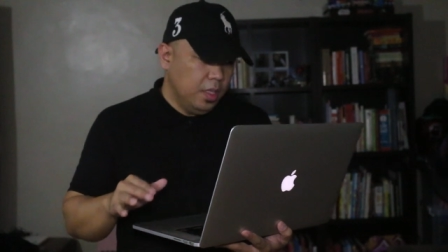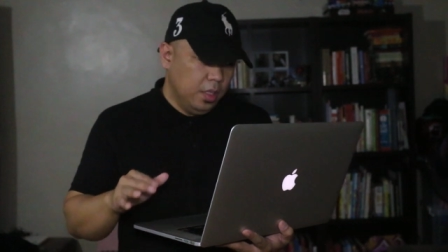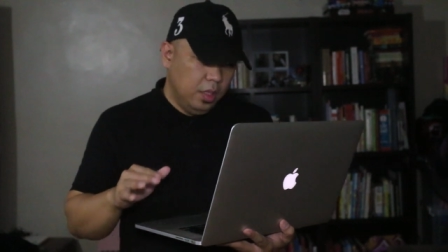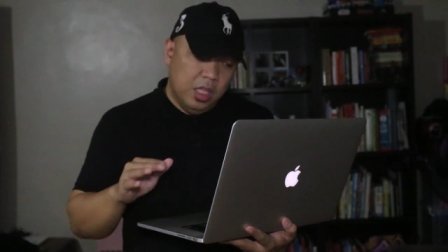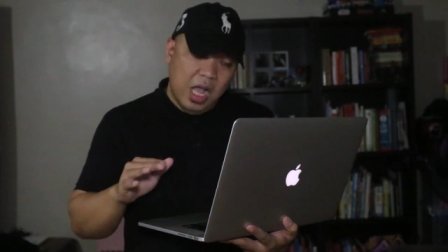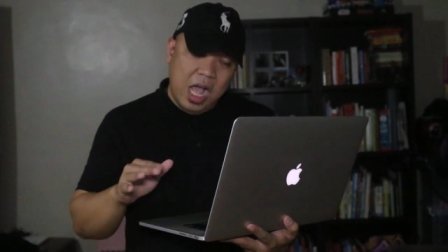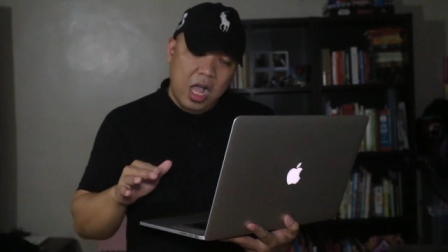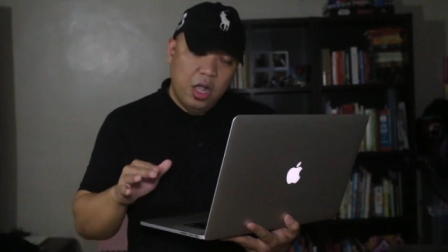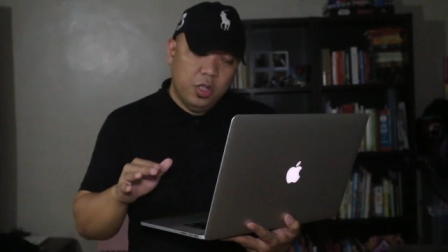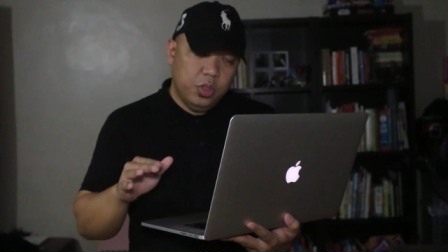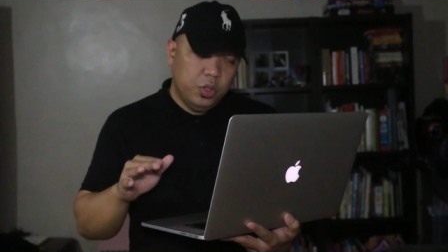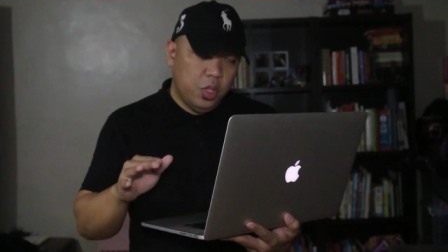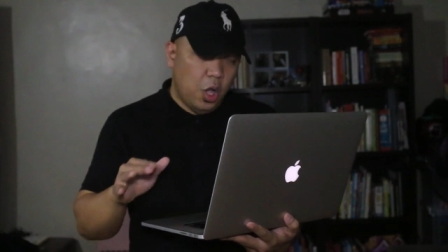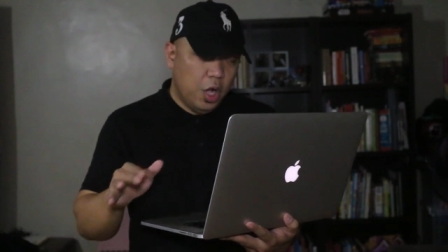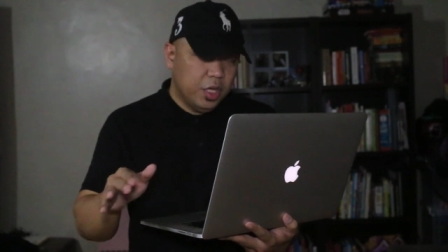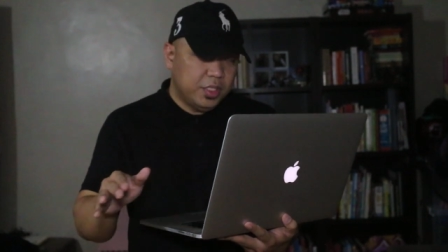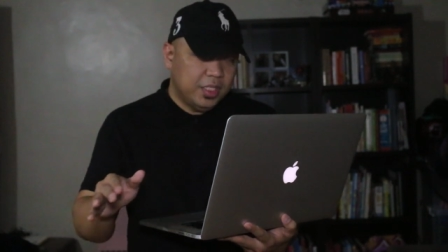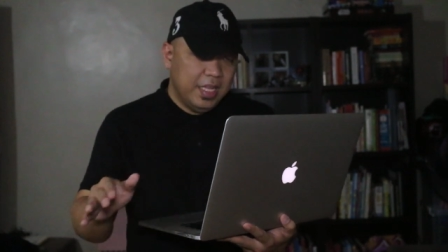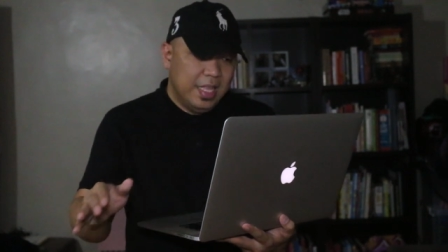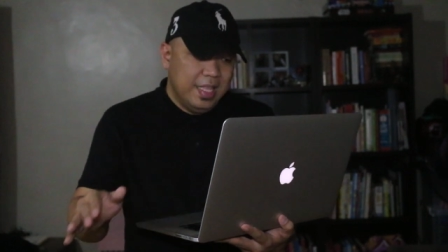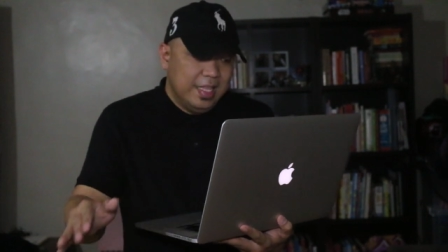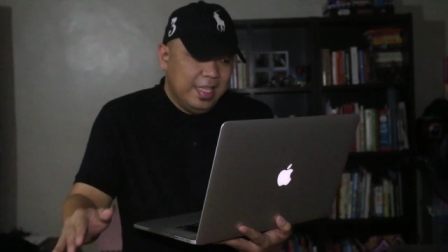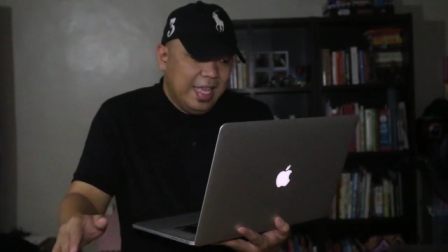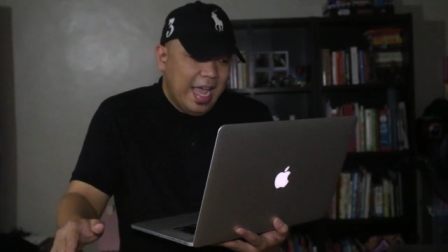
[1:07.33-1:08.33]

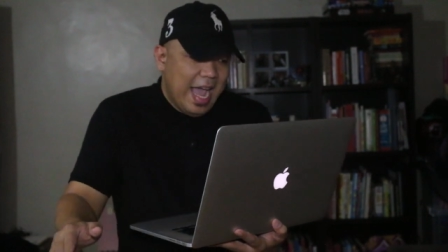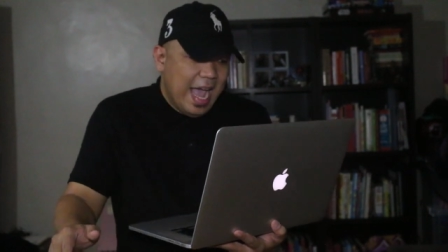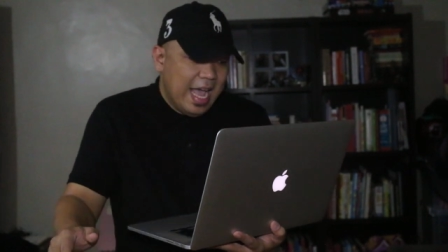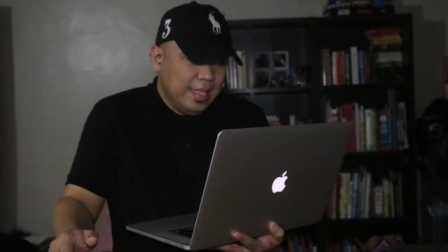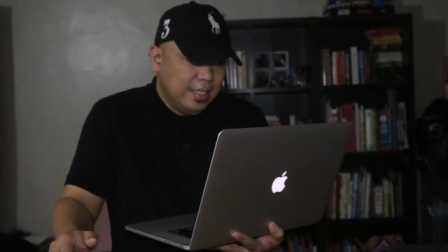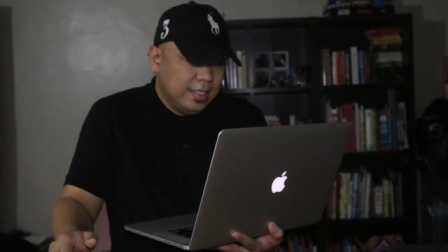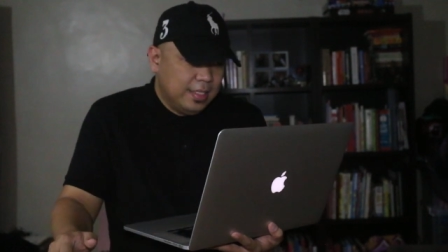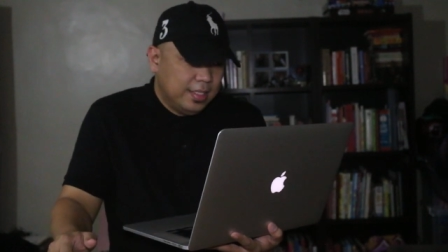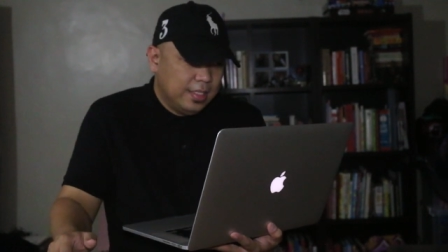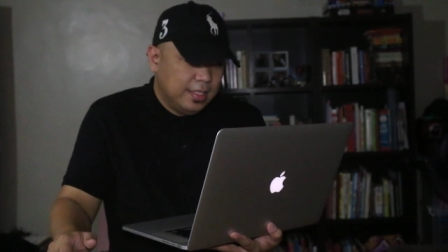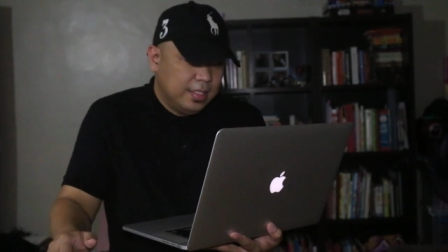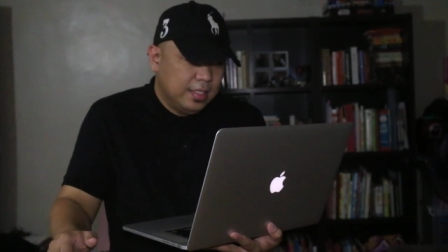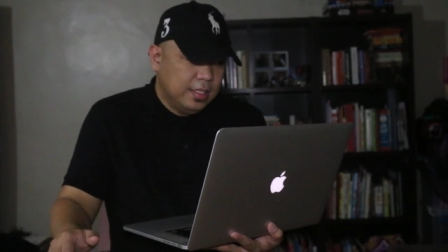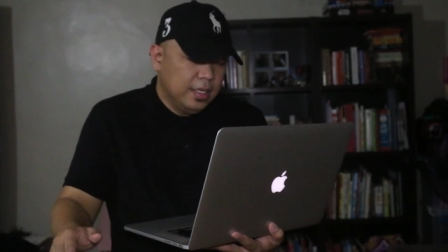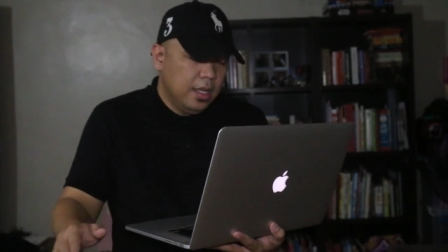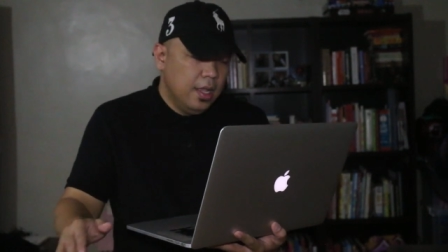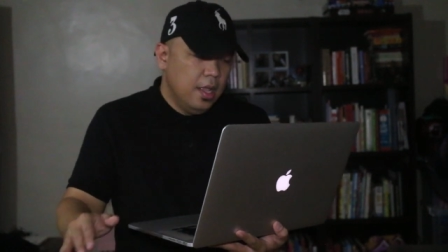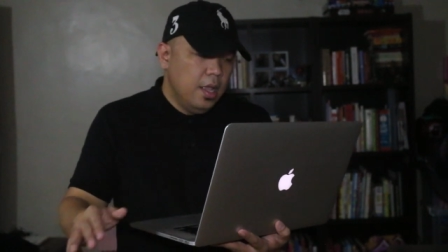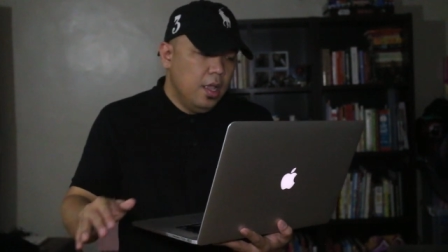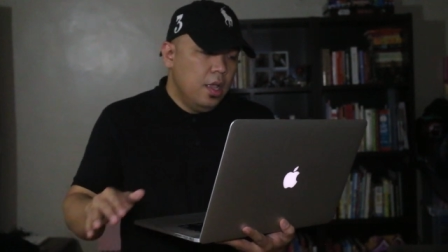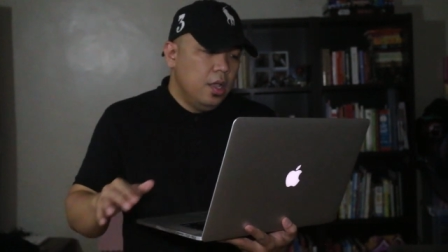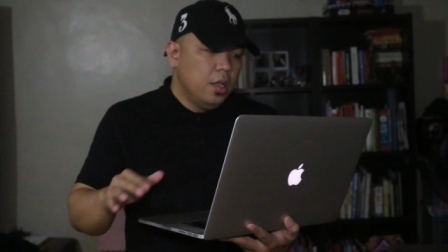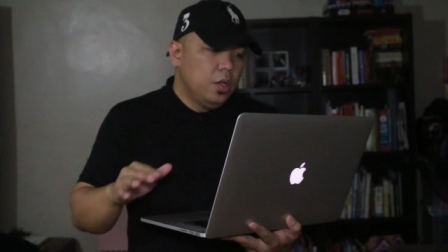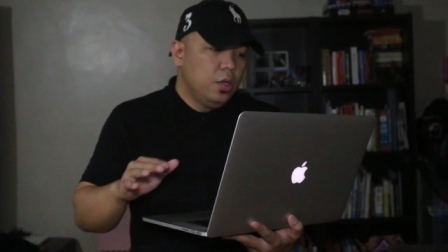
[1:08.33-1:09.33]
dogs and cats,
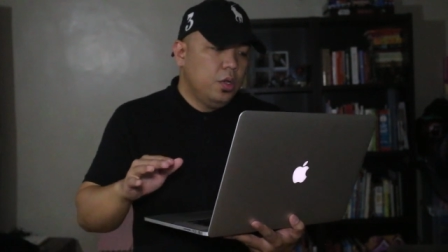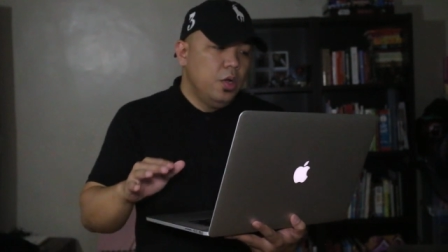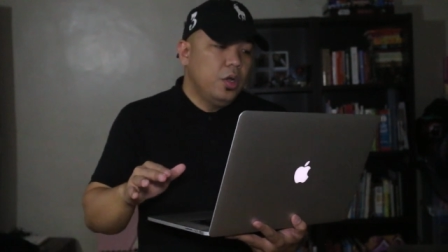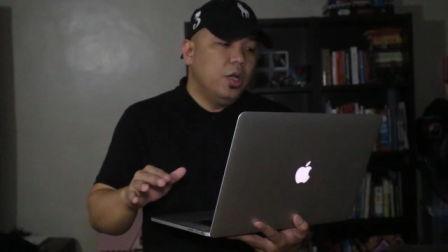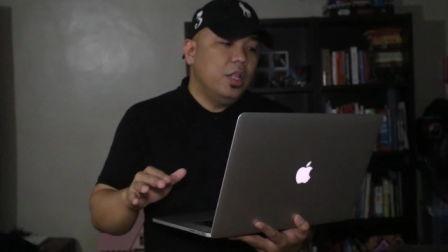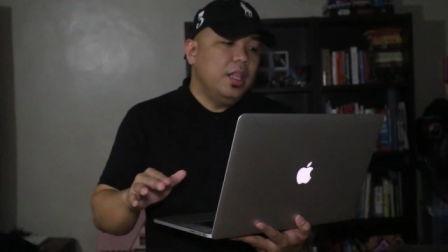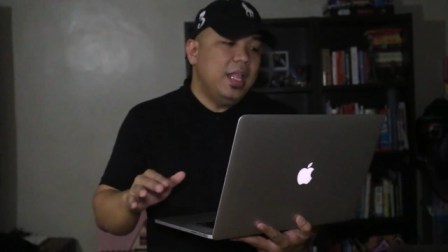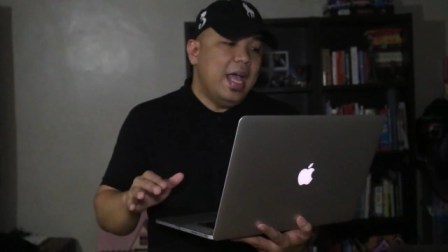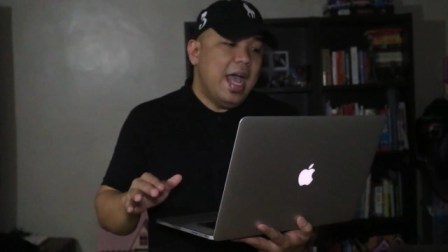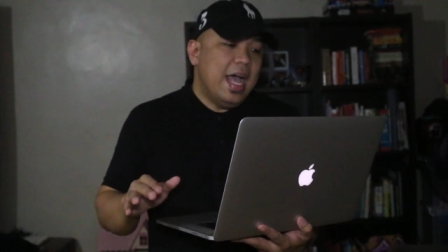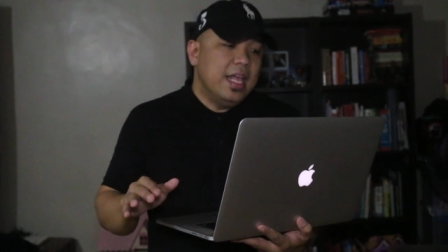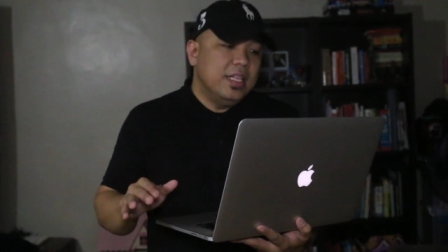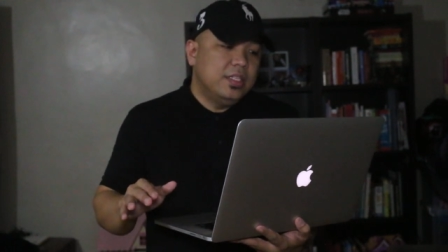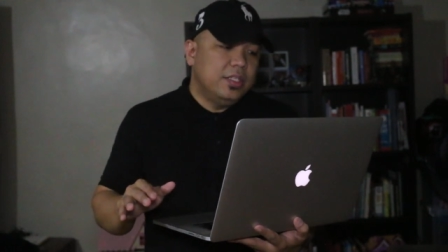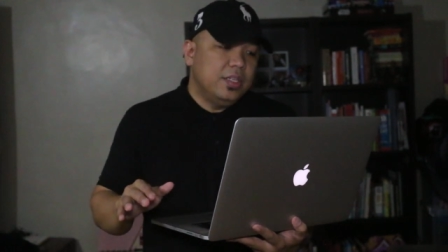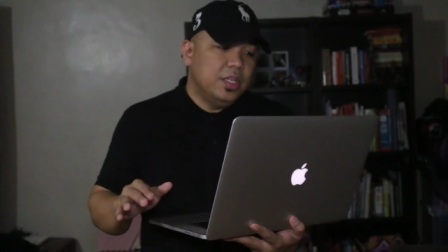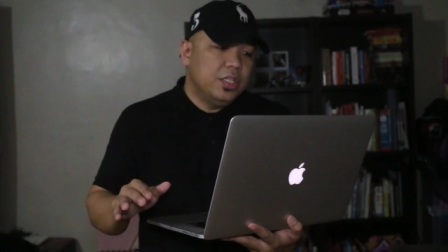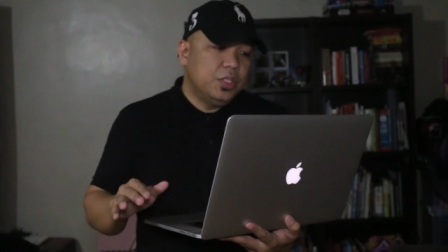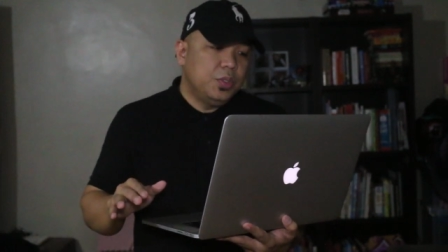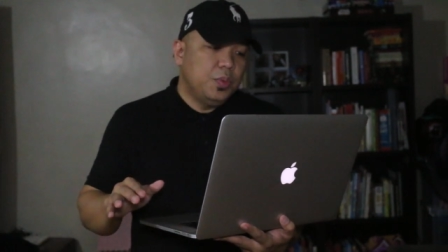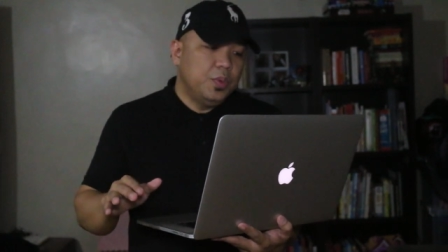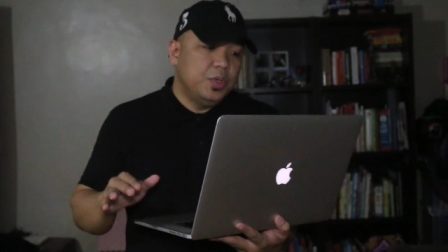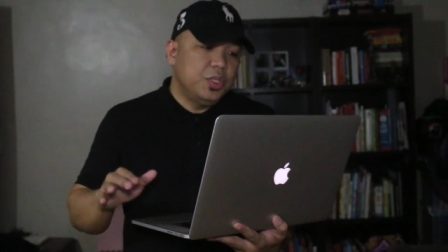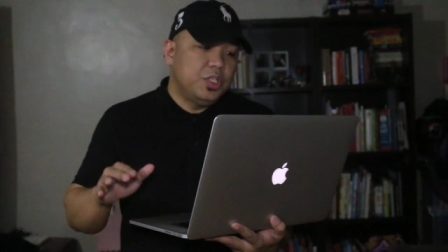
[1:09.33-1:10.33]
Google
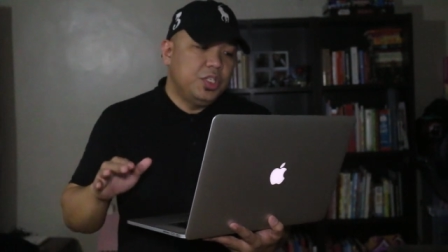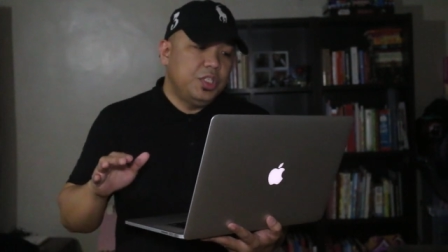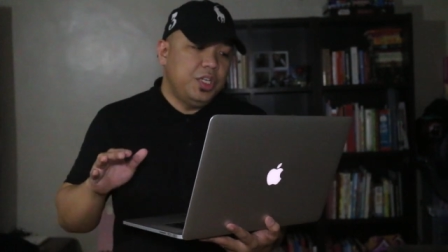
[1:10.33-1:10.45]
AdSense